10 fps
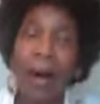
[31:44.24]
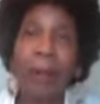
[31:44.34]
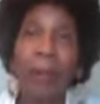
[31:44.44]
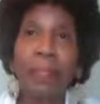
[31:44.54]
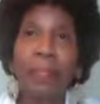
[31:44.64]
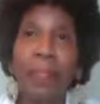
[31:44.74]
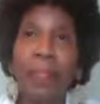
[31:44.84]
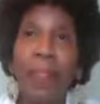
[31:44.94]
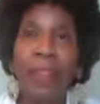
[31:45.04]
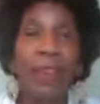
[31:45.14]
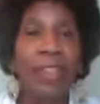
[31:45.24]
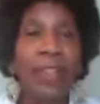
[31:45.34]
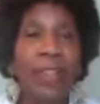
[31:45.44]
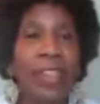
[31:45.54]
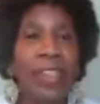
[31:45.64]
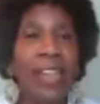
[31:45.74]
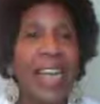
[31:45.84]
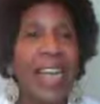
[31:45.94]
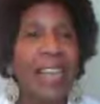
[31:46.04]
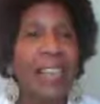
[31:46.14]
um, you have a different
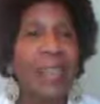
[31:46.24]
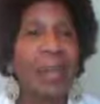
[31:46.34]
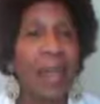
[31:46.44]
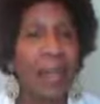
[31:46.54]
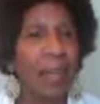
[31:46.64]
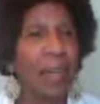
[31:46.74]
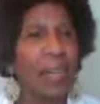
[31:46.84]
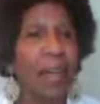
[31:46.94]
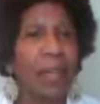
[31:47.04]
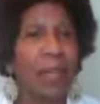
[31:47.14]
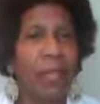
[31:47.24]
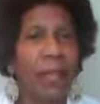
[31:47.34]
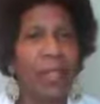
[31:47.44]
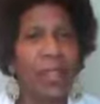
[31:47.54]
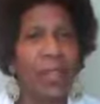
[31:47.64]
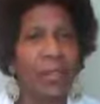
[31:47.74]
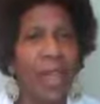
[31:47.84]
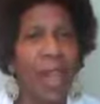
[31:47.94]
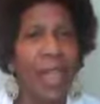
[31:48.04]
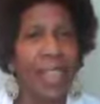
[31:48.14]
stance about yourself. You have a
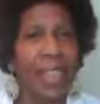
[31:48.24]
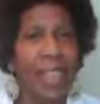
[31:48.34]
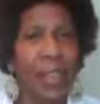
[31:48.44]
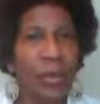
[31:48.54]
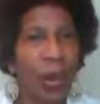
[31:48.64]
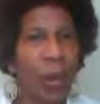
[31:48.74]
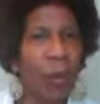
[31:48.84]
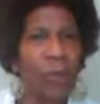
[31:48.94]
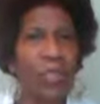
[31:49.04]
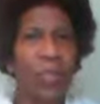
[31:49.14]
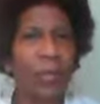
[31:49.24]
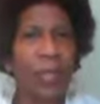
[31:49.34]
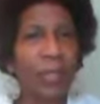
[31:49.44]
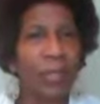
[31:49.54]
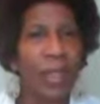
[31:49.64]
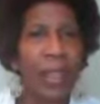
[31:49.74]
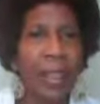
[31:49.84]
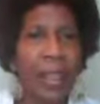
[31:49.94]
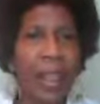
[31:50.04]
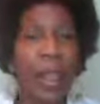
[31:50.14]
different idea, and you hold yourself
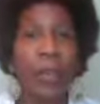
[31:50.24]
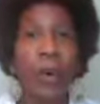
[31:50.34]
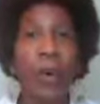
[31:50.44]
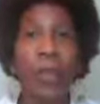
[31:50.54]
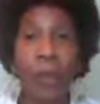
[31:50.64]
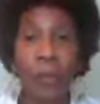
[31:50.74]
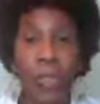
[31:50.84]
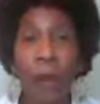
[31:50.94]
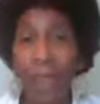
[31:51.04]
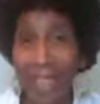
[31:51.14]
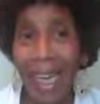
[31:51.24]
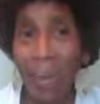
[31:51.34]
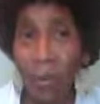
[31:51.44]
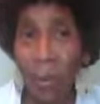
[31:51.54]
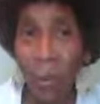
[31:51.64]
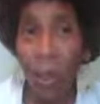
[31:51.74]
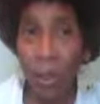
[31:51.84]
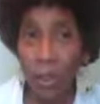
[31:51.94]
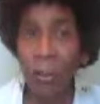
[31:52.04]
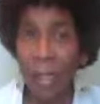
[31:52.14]
differently, and you hold yourself accountable
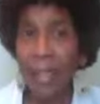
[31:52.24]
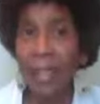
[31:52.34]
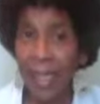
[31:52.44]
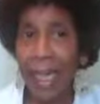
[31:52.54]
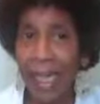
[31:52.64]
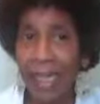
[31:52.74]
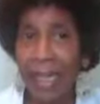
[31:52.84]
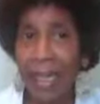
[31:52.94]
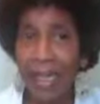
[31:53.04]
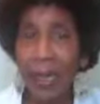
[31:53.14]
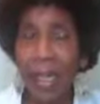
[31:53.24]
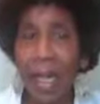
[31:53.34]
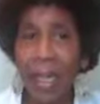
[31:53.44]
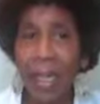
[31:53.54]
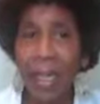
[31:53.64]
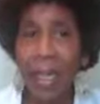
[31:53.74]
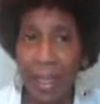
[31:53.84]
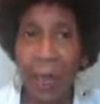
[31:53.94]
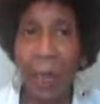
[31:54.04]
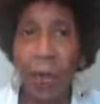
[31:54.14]
to many things, so that
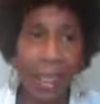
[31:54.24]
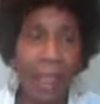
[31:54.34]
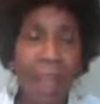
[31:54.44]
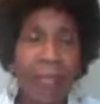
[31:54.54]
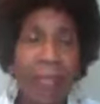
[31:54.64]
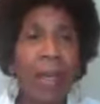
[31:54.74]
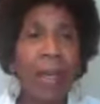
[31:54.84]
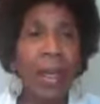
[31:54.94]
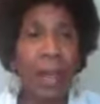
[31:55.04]
later on in life,